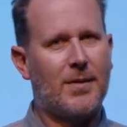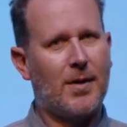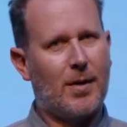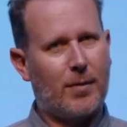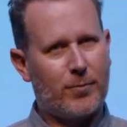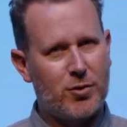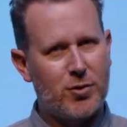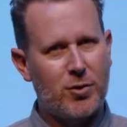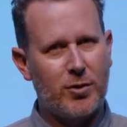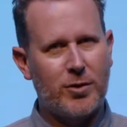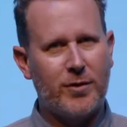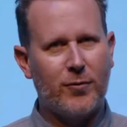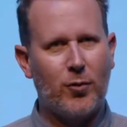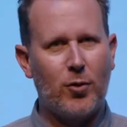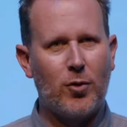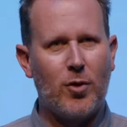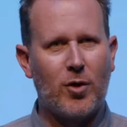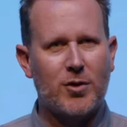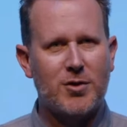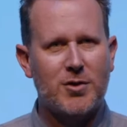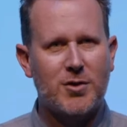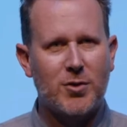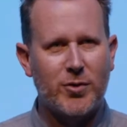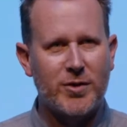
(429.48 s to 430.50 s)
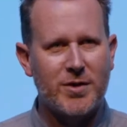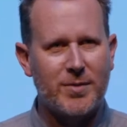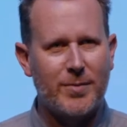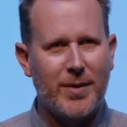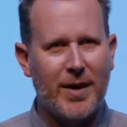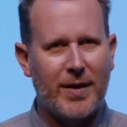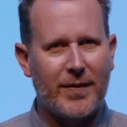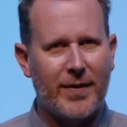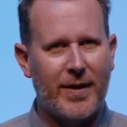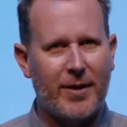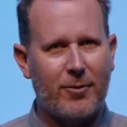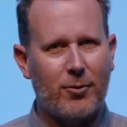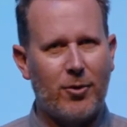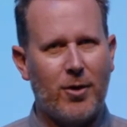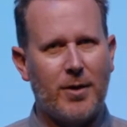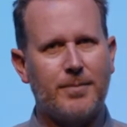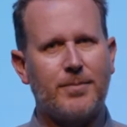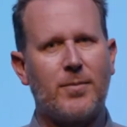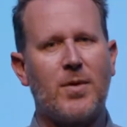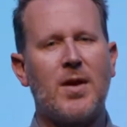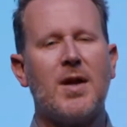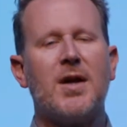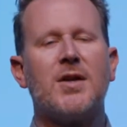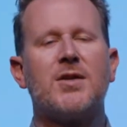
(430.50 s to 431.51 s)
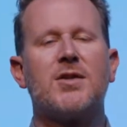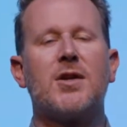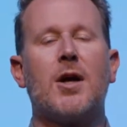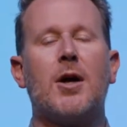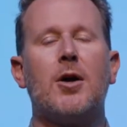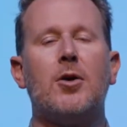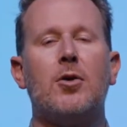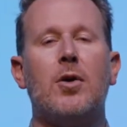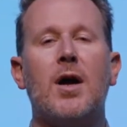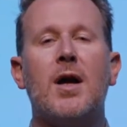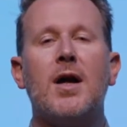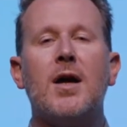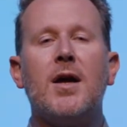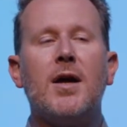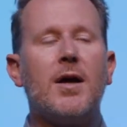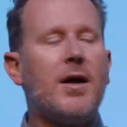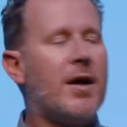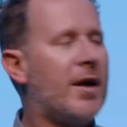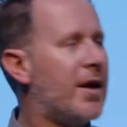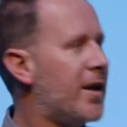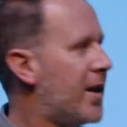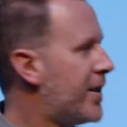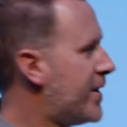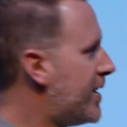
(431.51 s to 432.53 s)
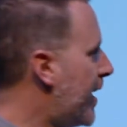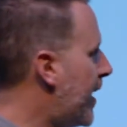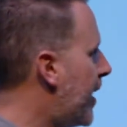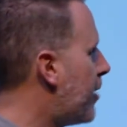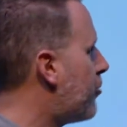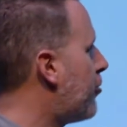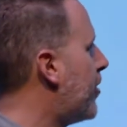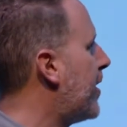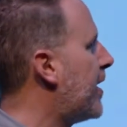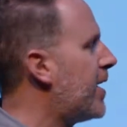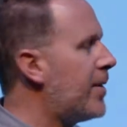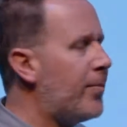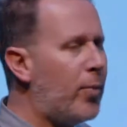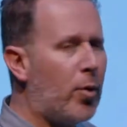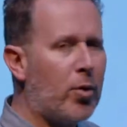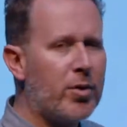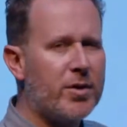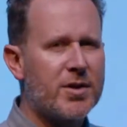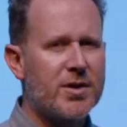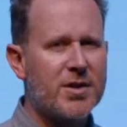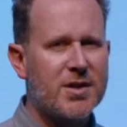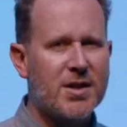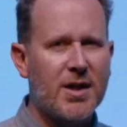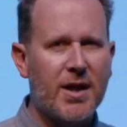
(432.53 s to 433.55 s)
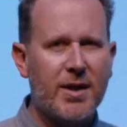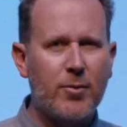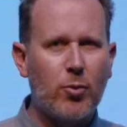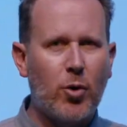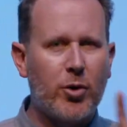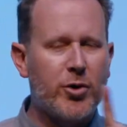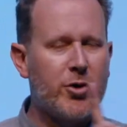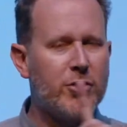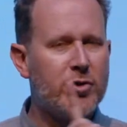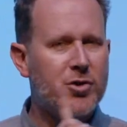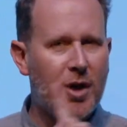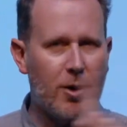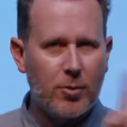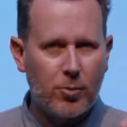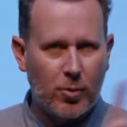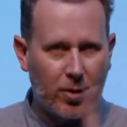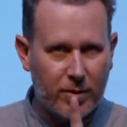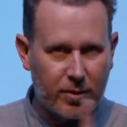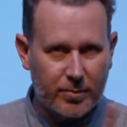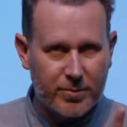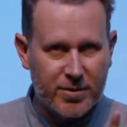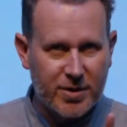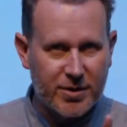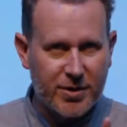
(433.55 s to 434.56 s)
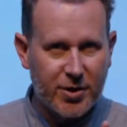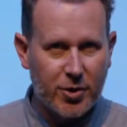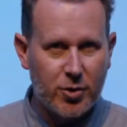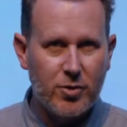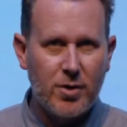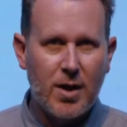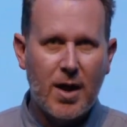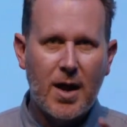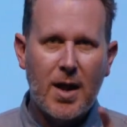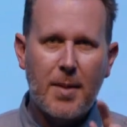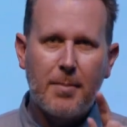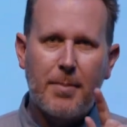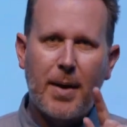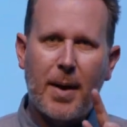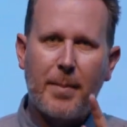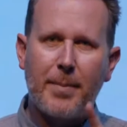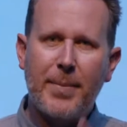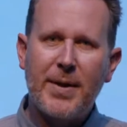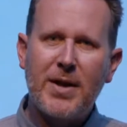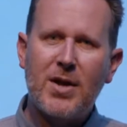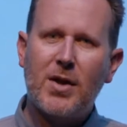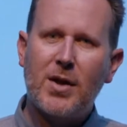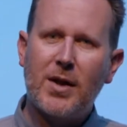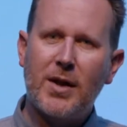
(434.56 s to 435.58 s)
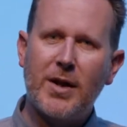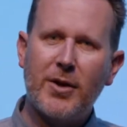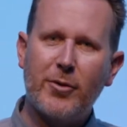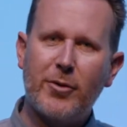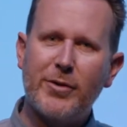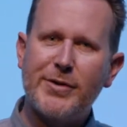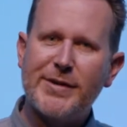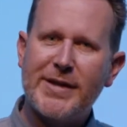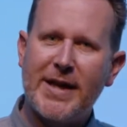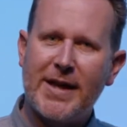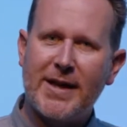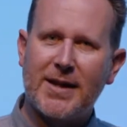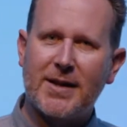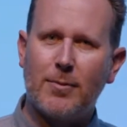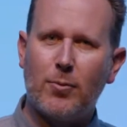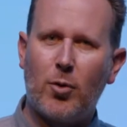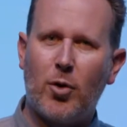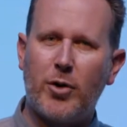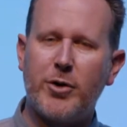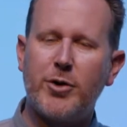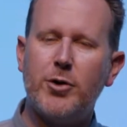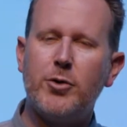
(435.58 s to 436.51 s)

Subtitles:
I'm sure you've all got stories about that, right? So, yeah, really important to say what you don't want them to do, but be clear in telling them what